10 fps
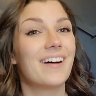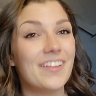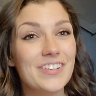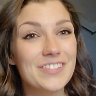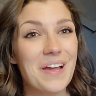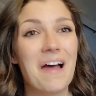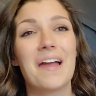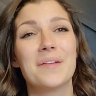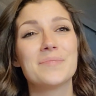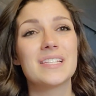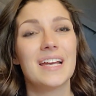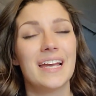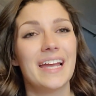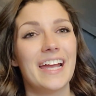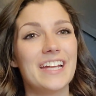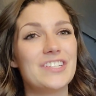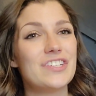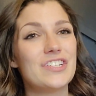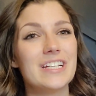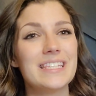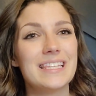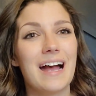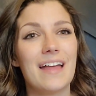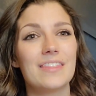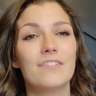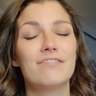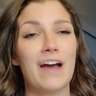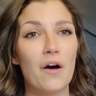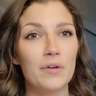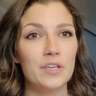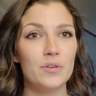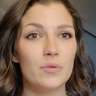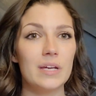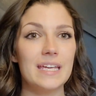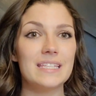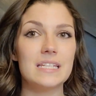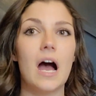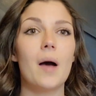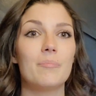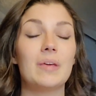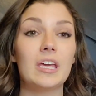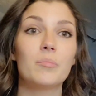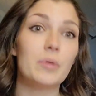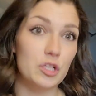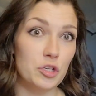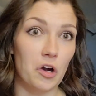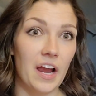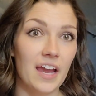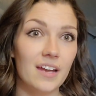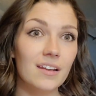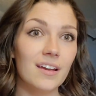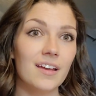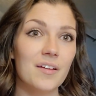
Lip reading: Other times, it's just that the value is not being portrayed